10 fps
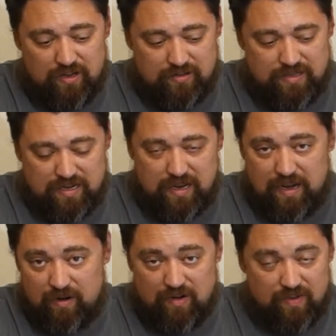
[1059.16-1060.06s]

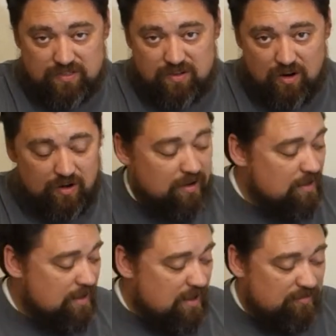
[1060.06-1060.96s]
dedicated graphics card.
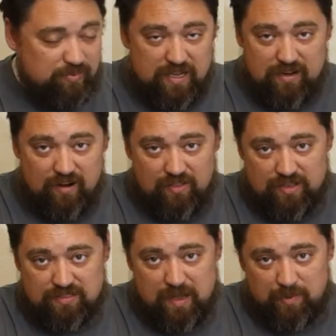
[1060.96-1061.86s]
I've played it on
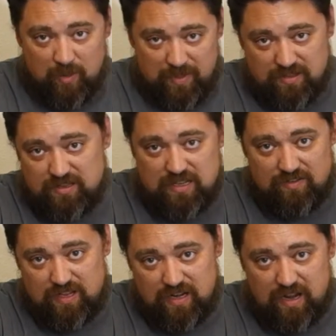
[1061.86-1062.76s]
this laptop that does
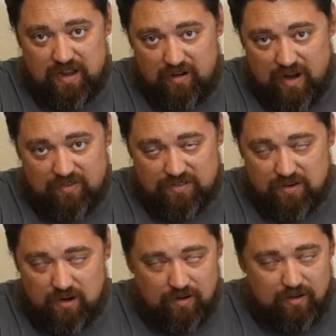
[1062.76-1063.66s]
have a dedicated graphics
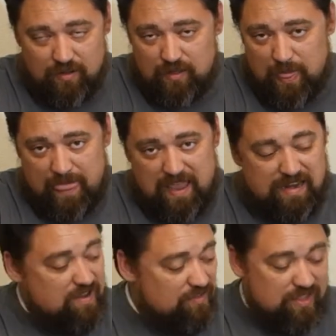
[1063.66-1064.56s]
card, and
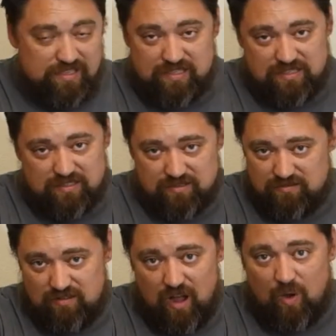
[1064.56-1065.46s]
even this is
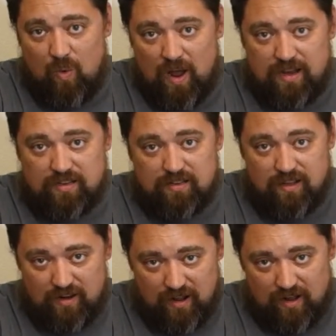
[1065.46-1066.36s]
not quite
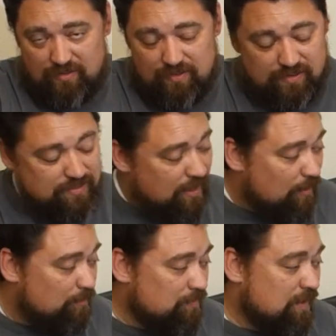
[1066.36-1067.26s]
enough.
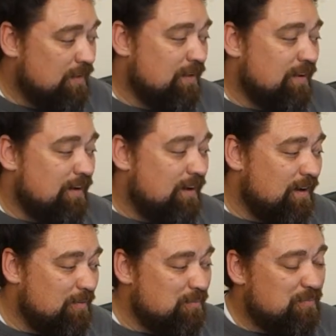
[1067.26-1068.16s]
So,
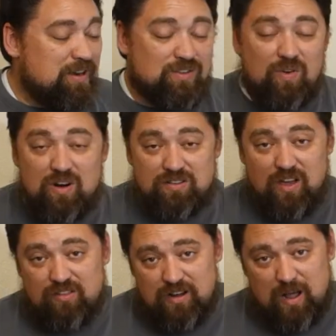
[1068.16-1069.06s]
but as far as
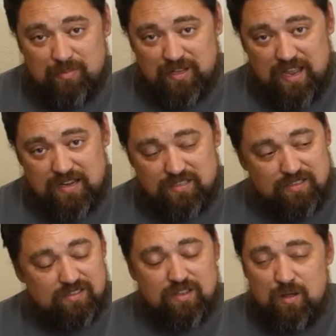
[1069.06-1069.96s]
other
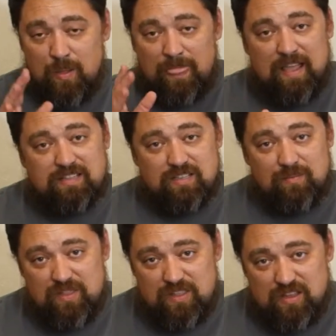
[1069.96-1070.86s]
applications, that's
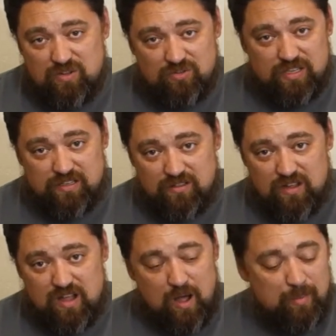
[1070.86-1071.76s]
something that you'll need to
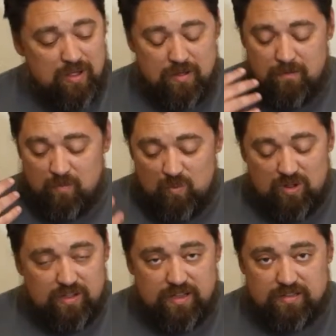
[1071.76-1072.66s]
look up.
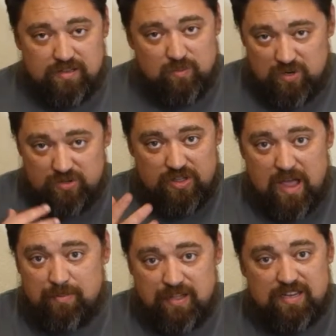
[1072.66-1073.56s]
Will the
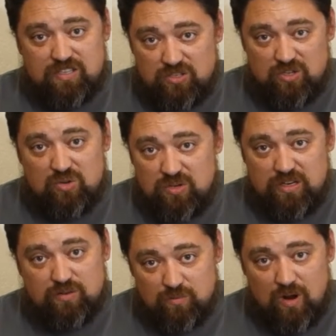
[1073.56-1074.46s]
application you
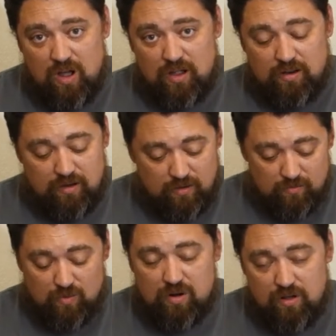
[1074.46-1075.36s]
need to run
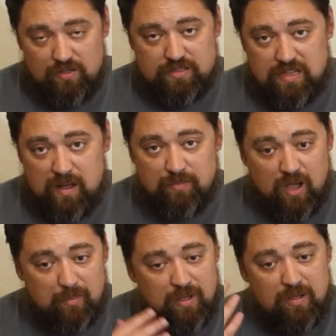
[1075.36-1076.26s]
on this
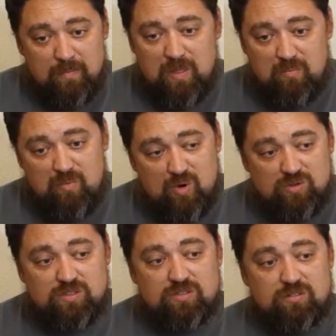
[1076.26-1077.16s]
laptop?
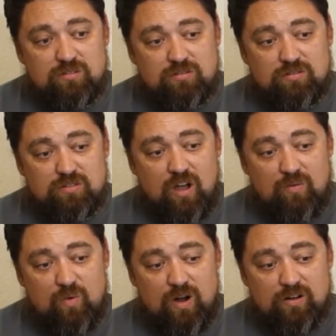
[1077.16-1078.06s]
Most
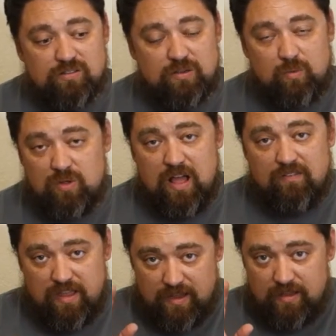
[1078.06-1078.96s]
softwares will
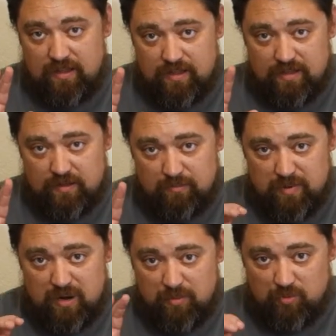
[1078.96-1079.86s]
have a
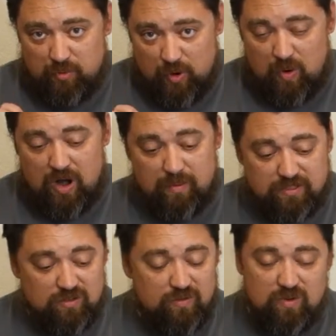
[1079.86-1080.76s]
minimum requirement.
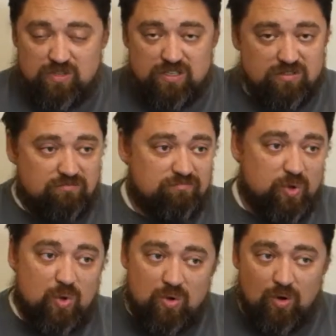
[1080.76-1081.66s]
So if you just
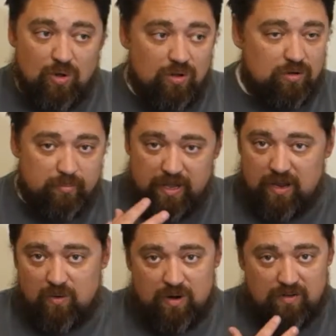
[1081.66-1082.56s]
Google or
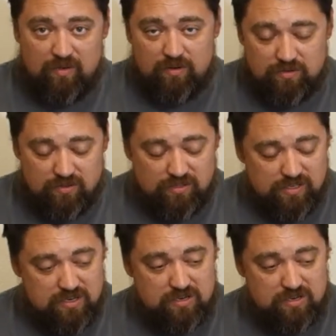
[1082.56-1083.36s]
Bing or whatever search engine you